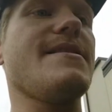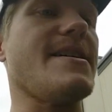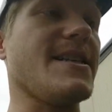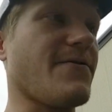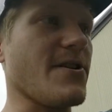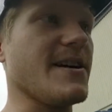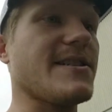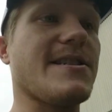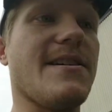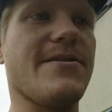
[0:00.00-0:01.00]
that's for us
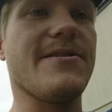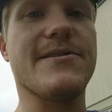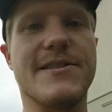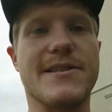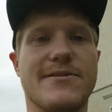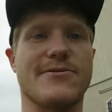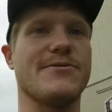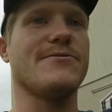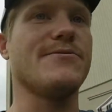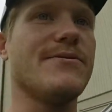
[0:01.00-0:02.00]
Southerners. It's a little
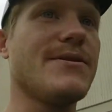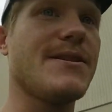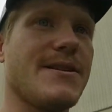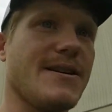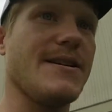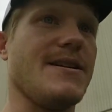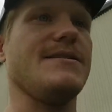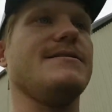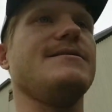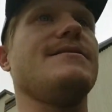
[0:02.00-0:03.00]
cool.
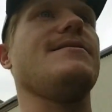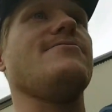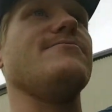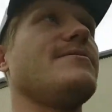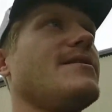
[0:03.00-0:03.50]
Uh, oh,